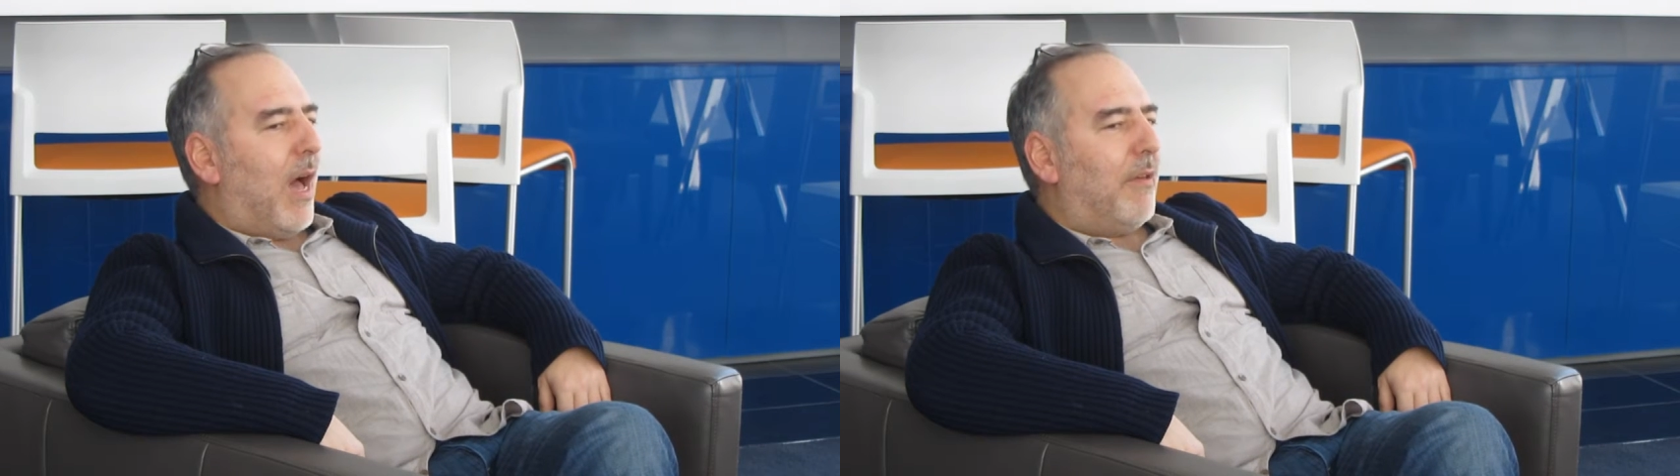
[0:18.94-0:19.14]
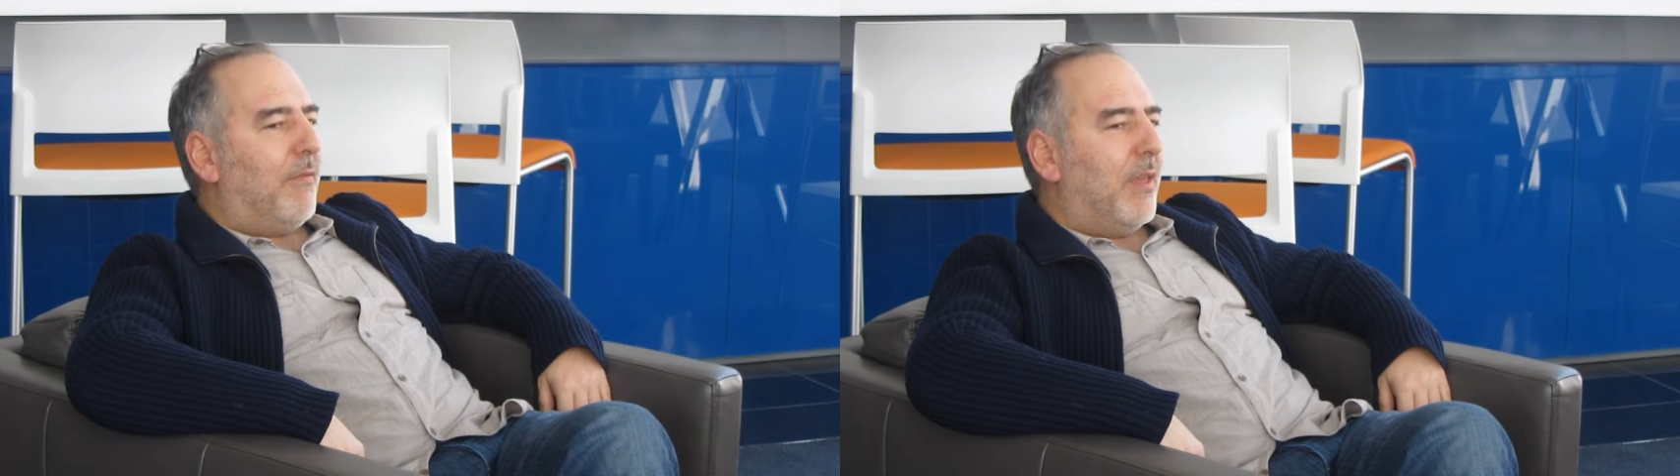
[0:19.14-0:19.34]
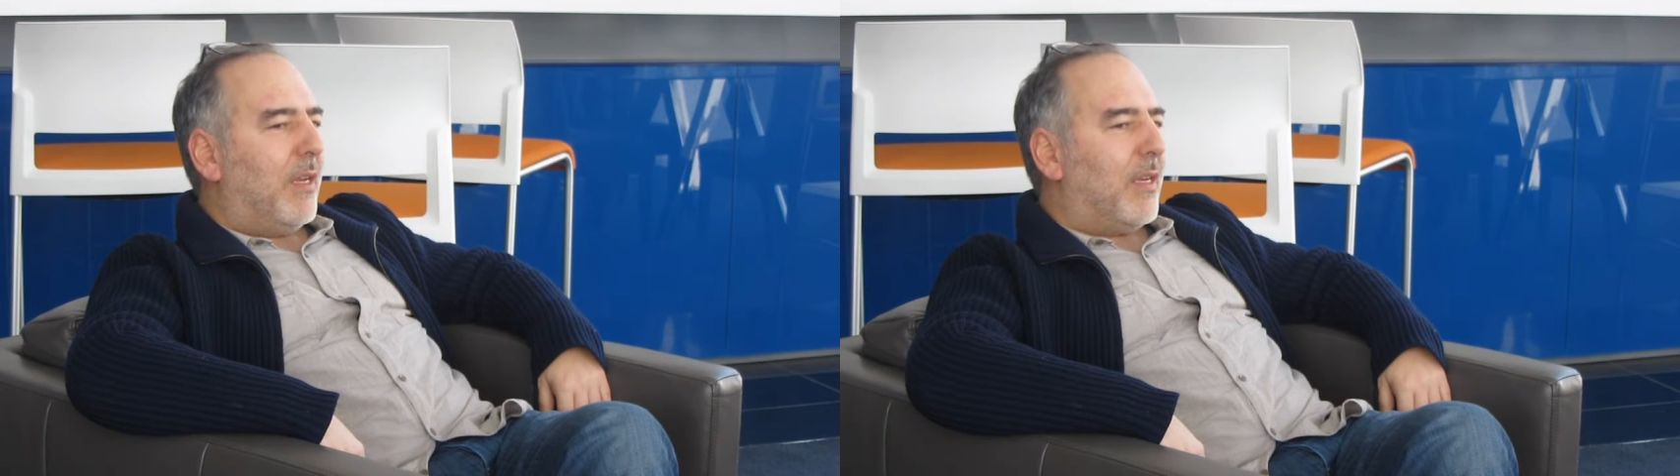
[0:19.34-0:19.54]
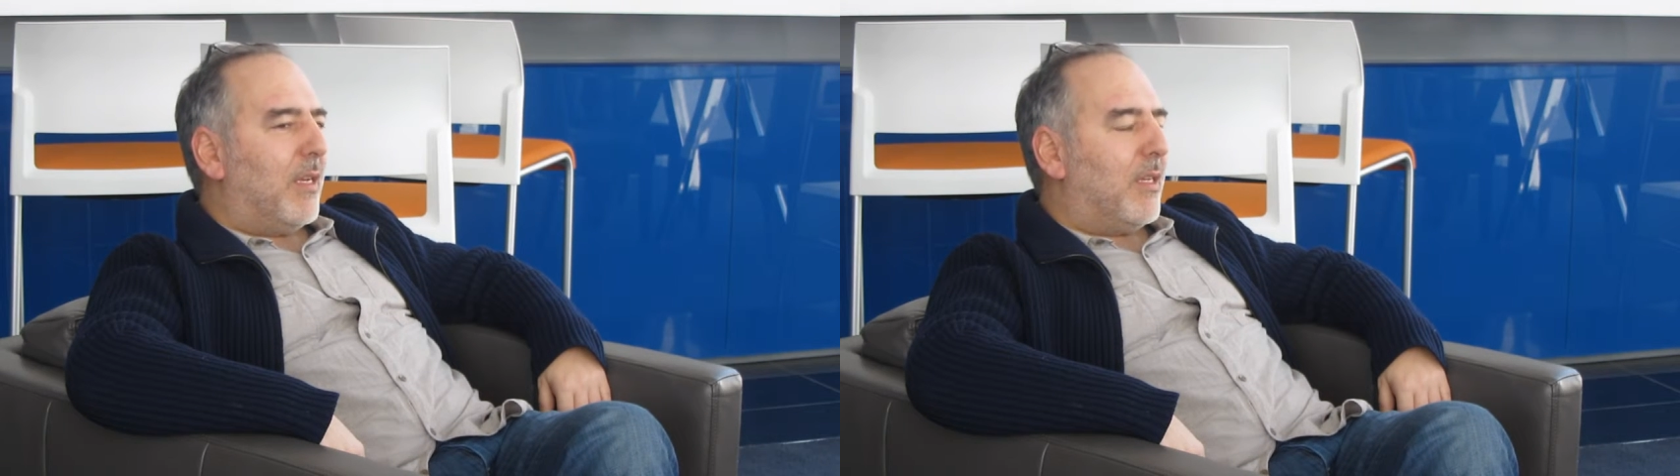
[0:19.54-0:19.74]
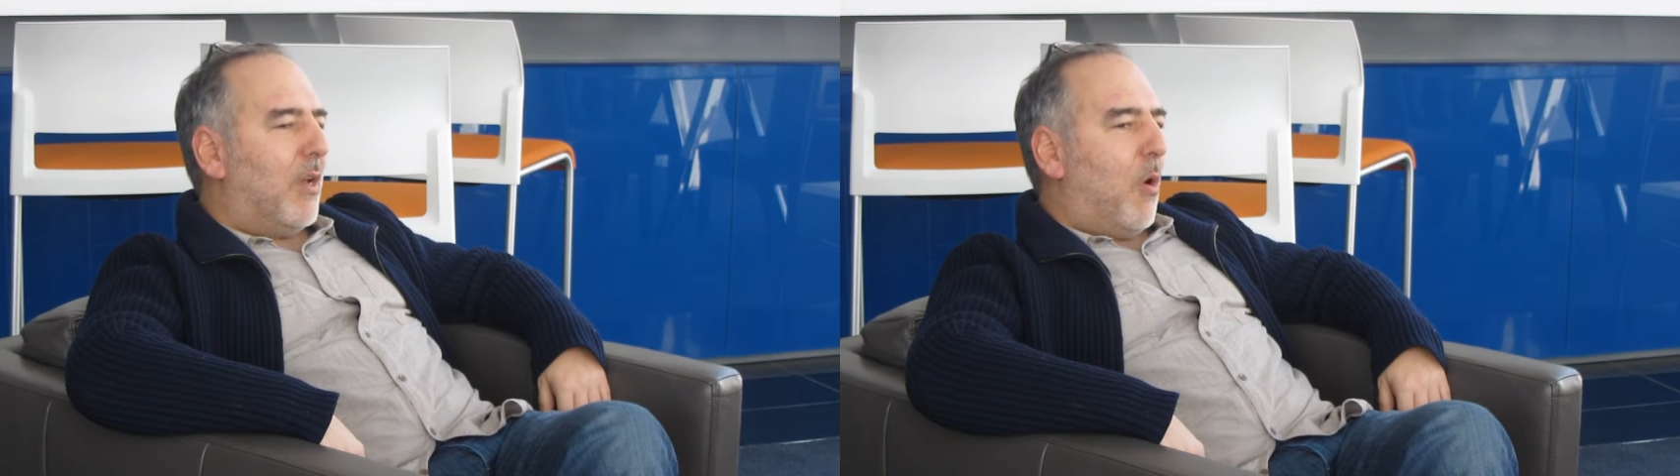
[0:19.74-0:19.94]
I think
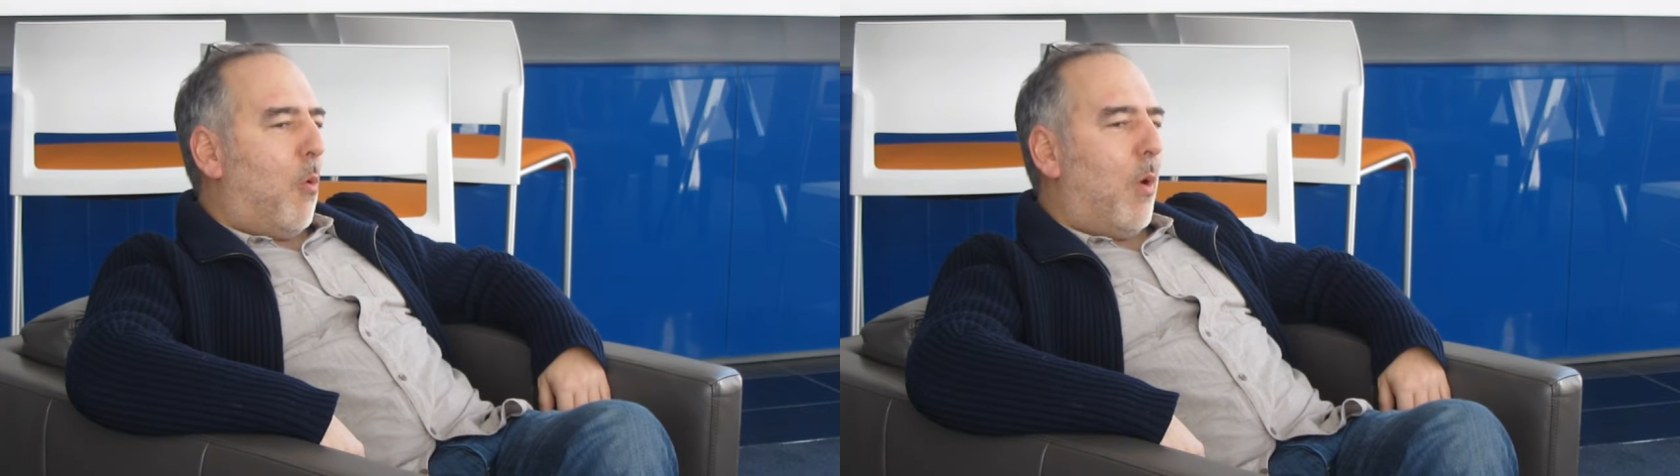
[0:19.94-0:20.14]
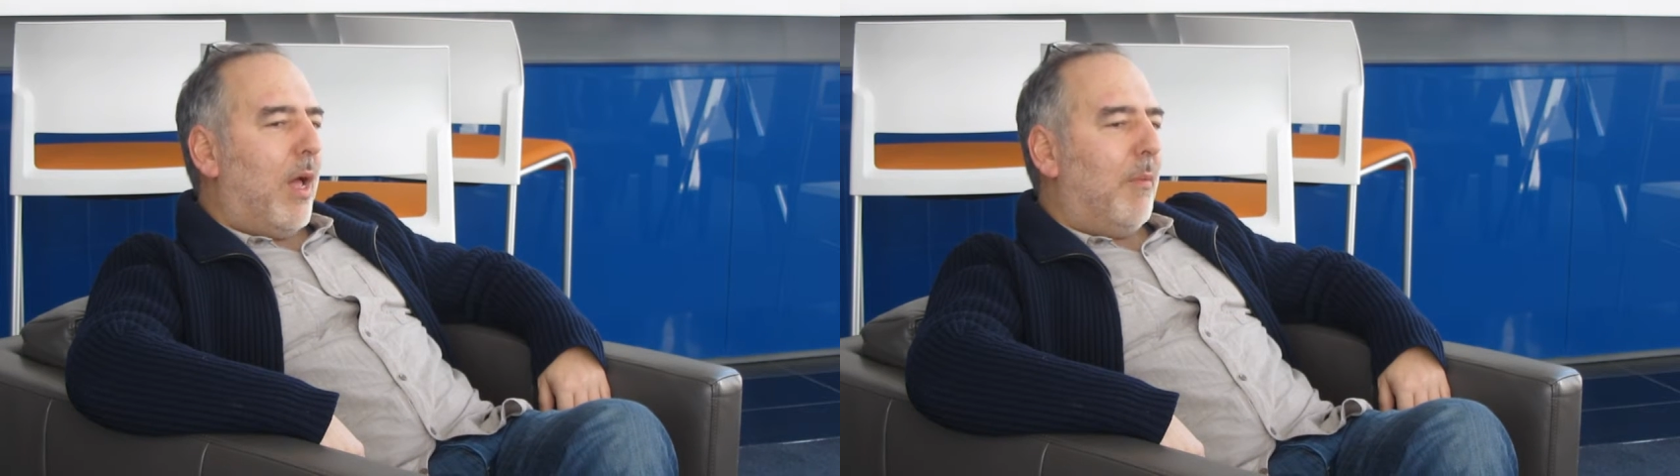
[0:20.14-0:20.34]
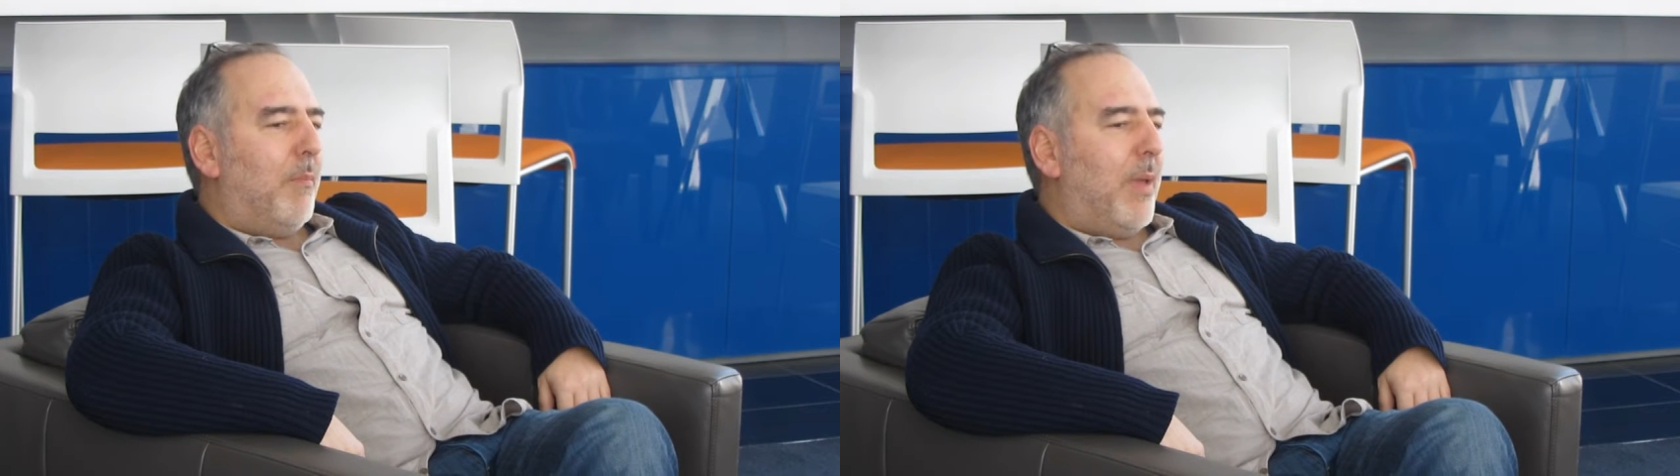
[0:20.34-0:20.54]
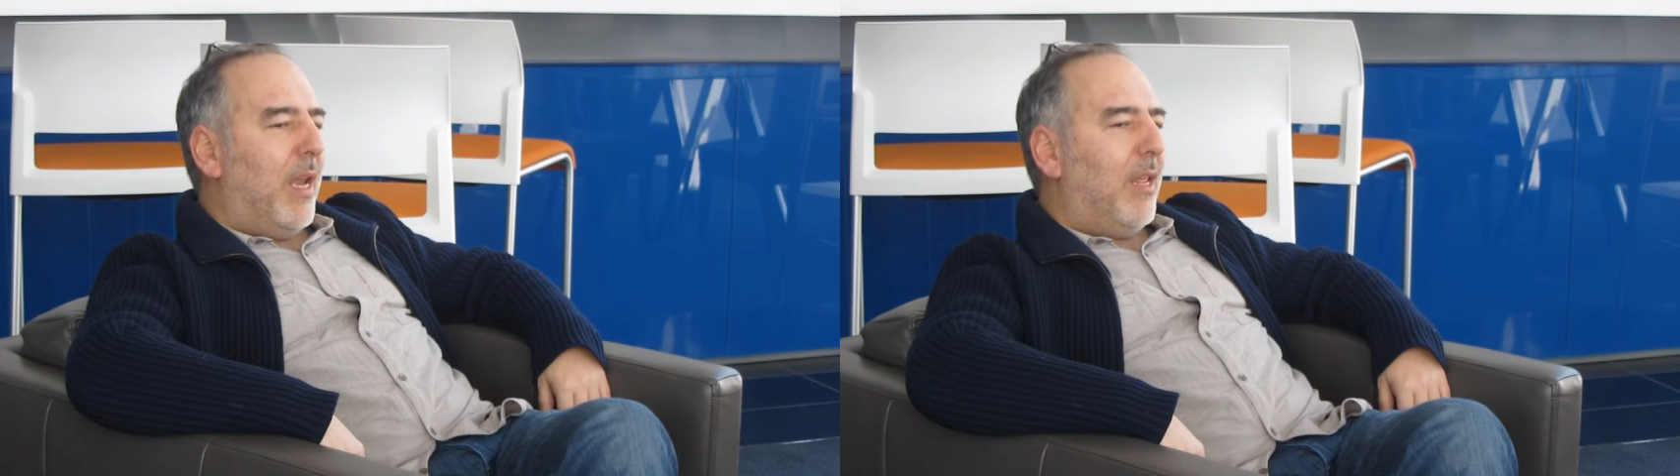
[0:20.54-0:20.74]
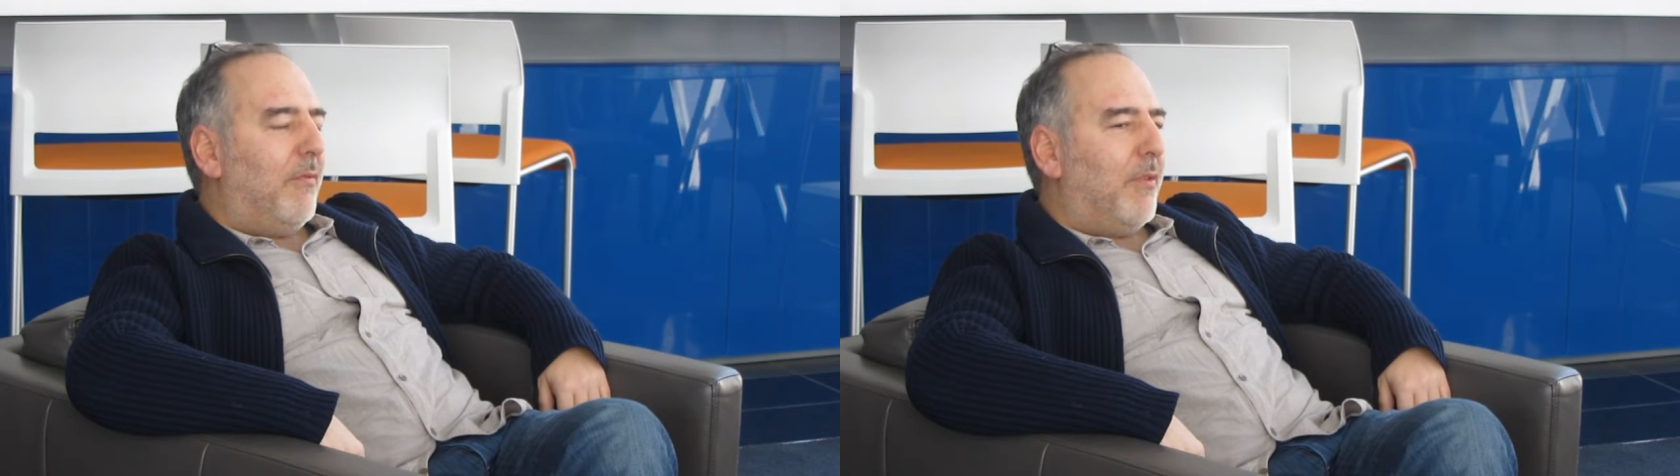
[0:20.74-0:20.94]
that while many